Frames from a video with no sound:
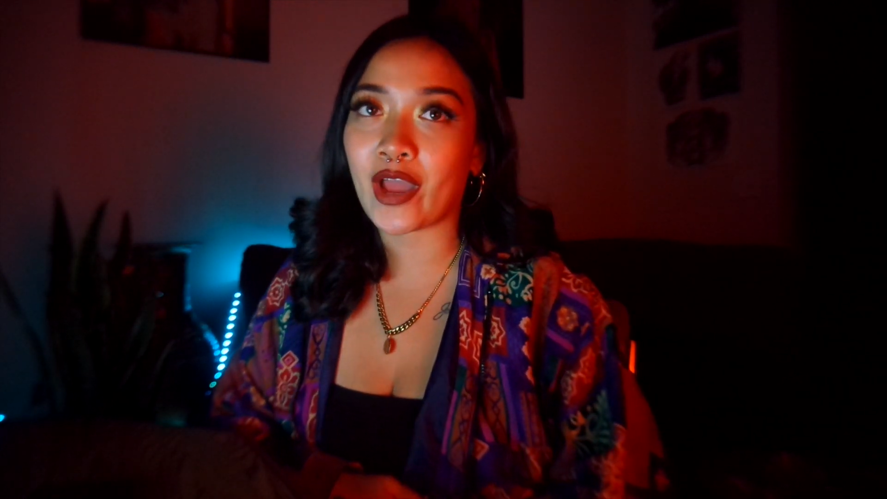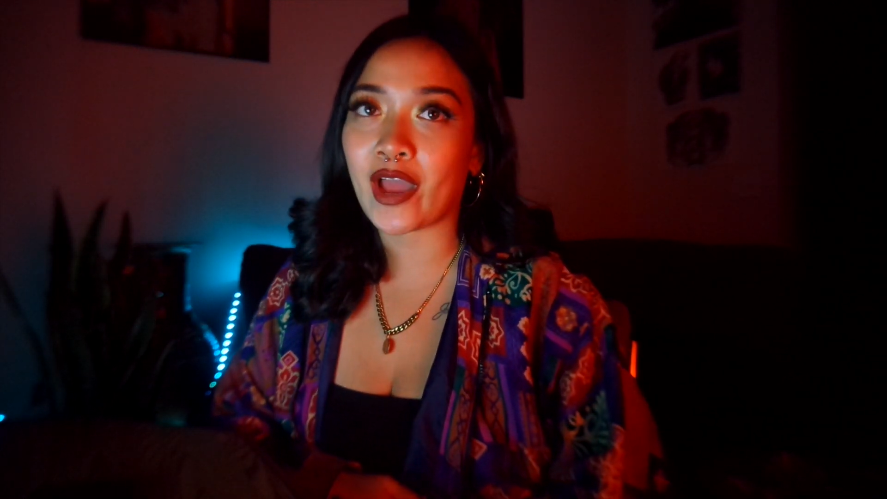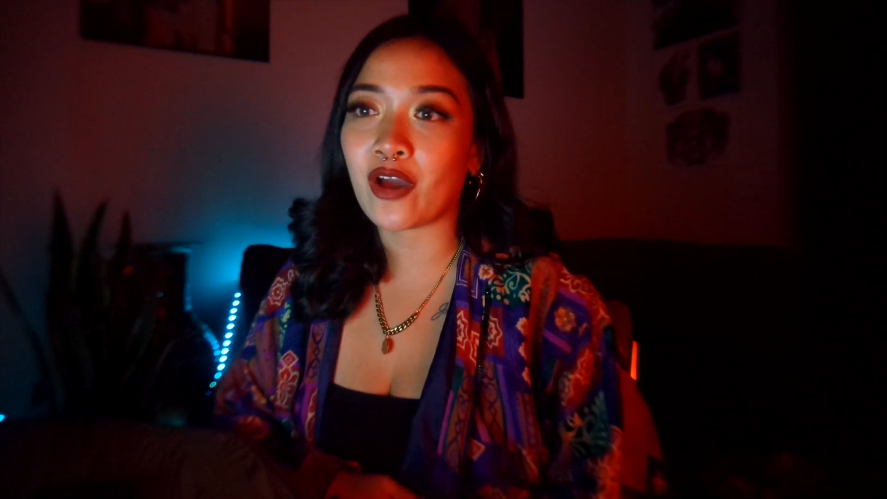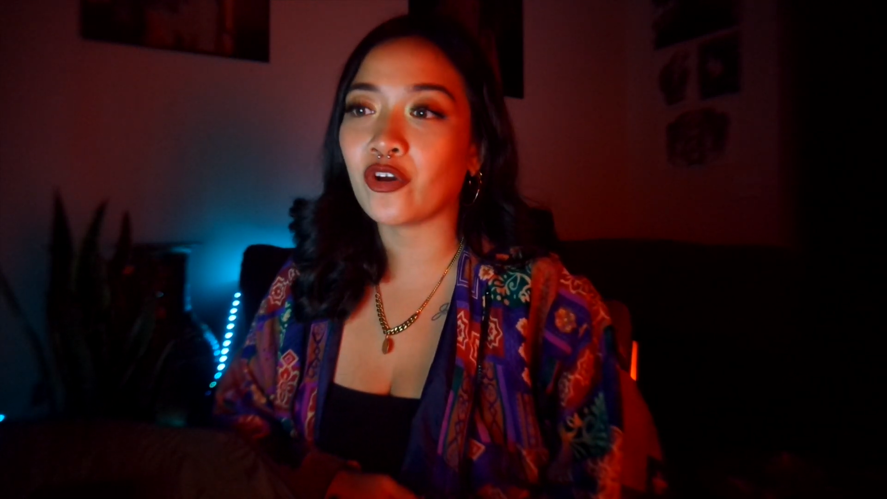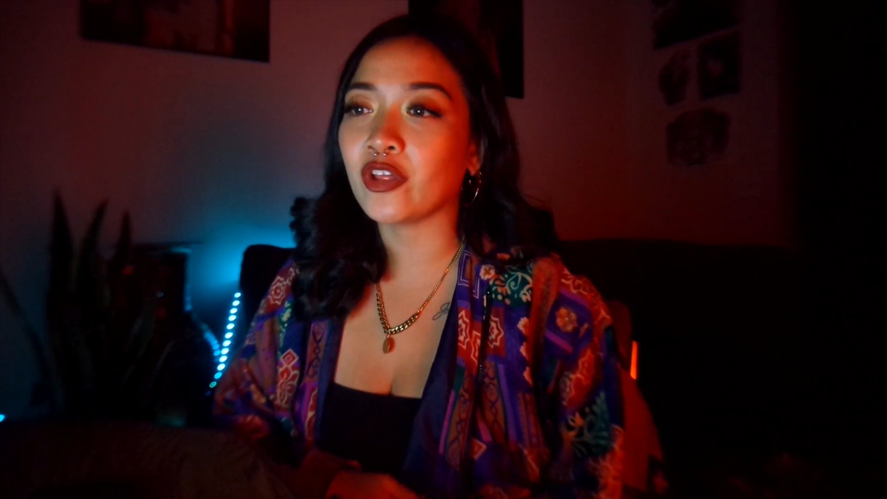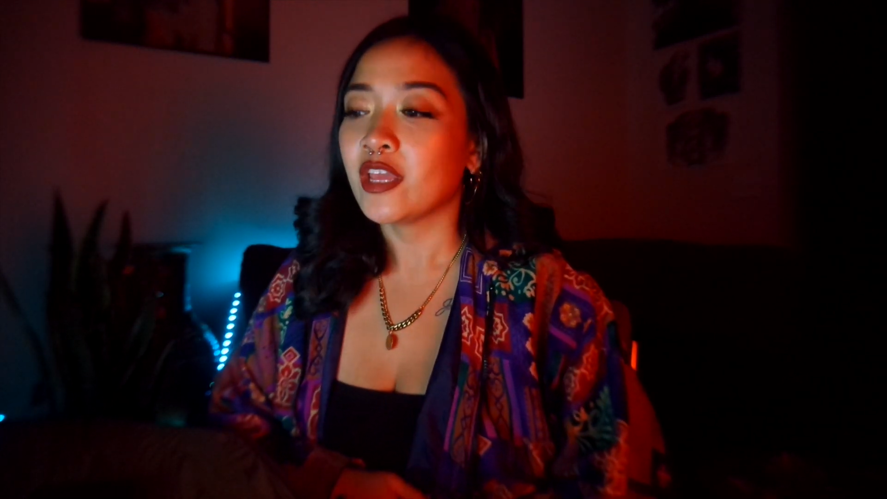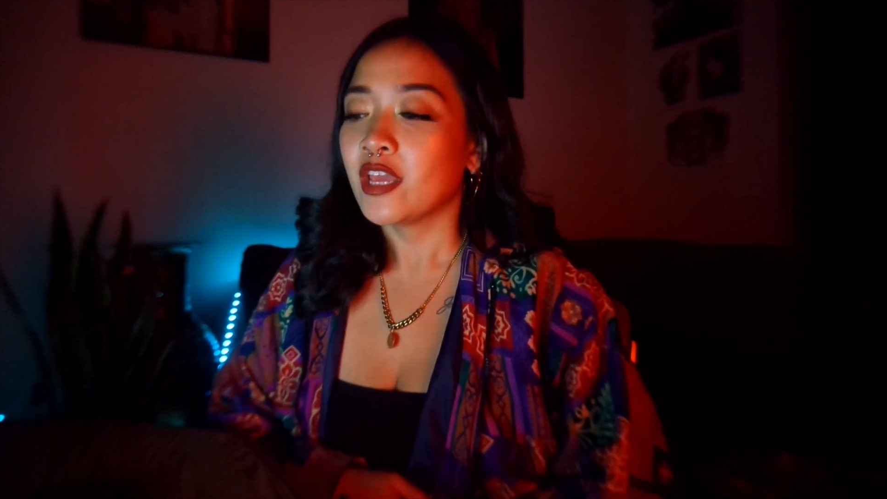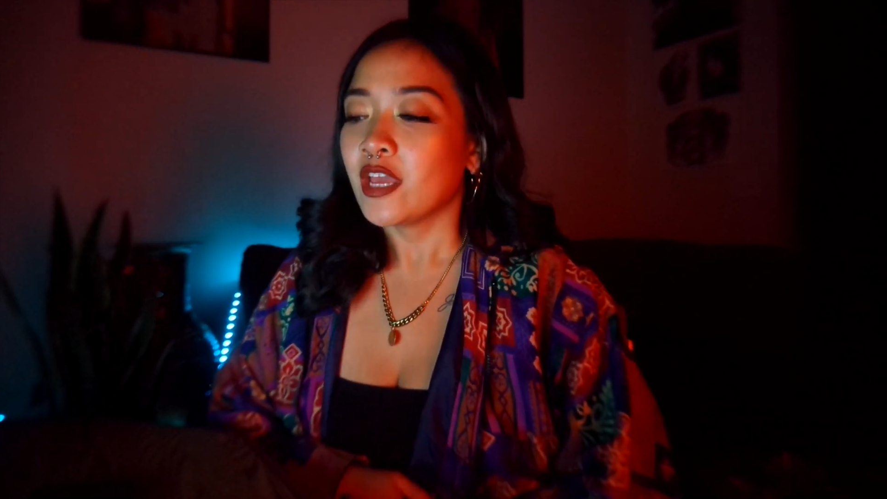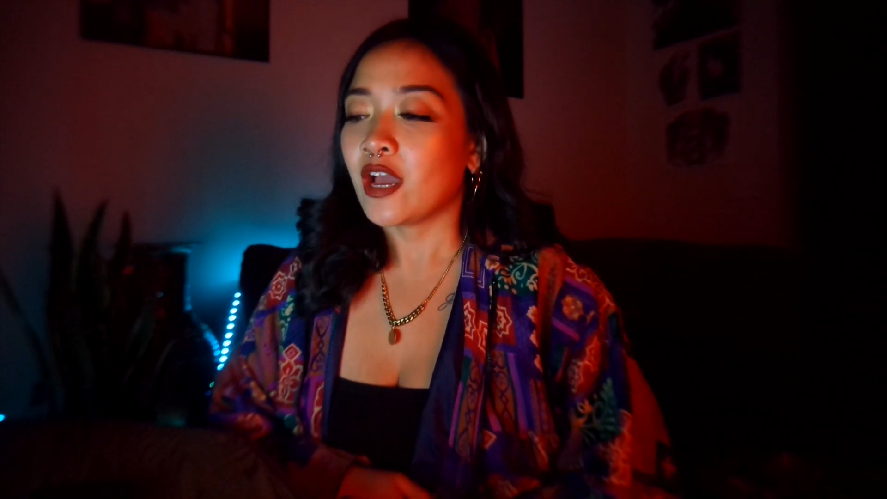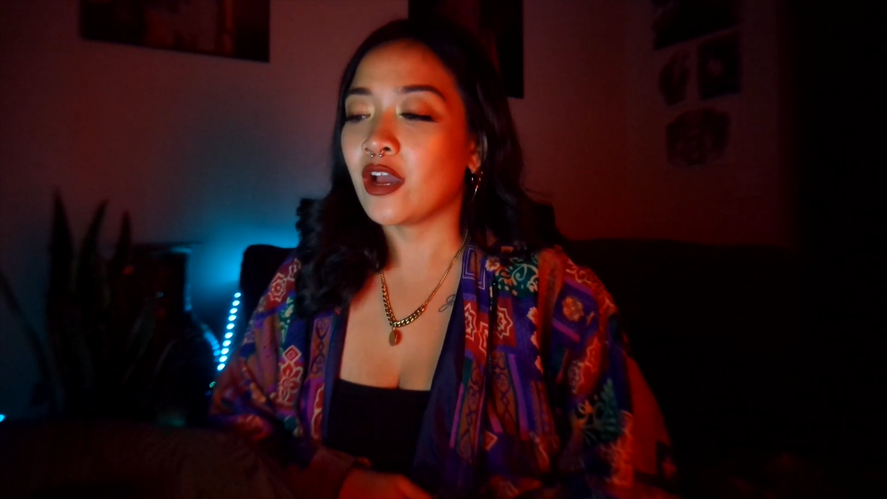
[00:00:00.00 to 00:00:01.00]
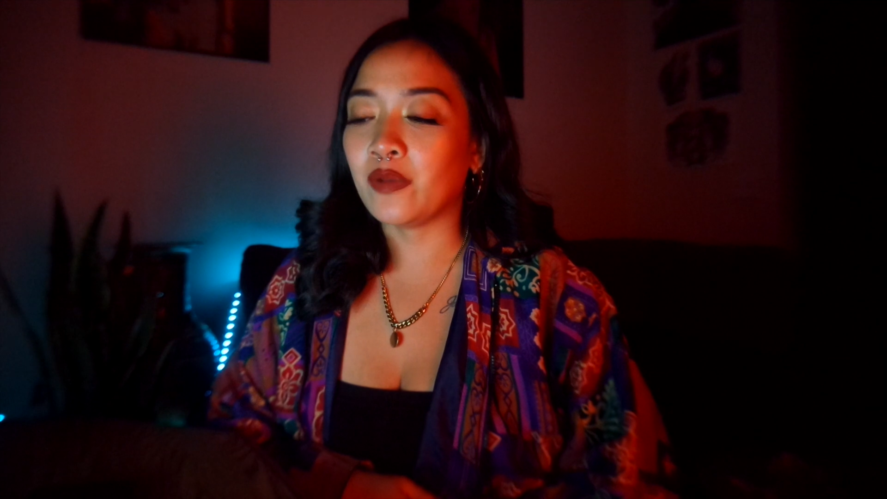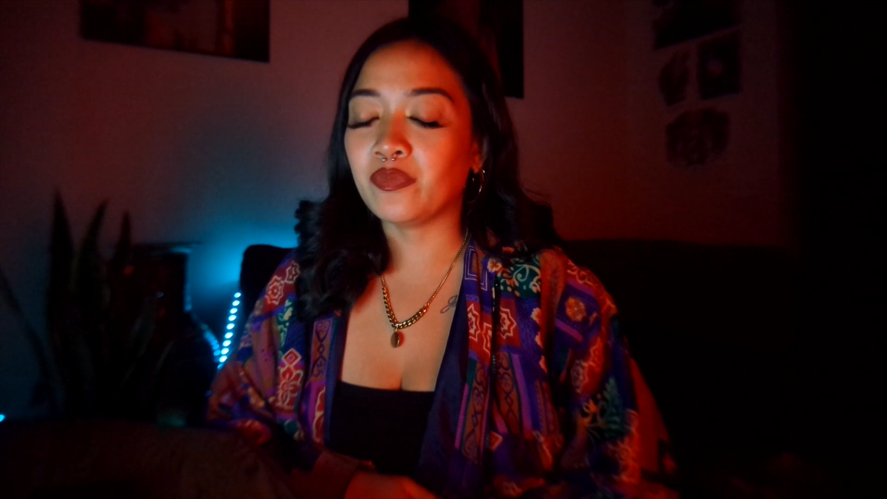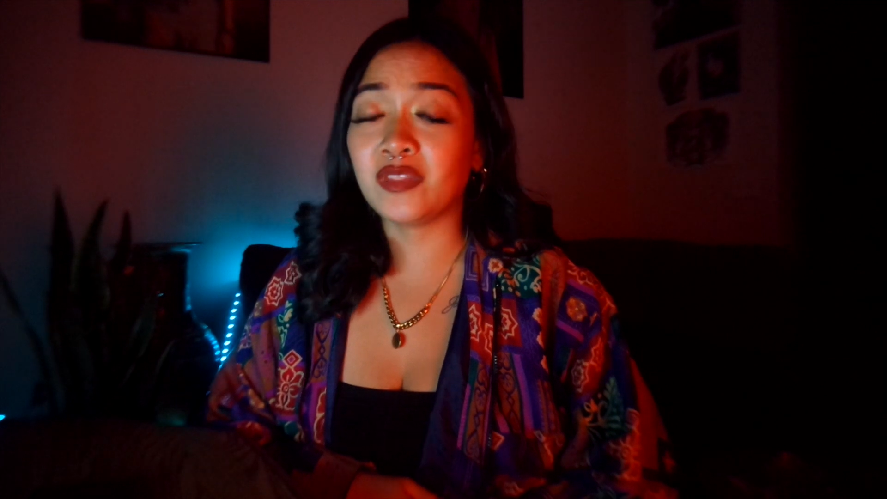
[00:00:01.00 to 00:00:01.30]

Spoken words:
out.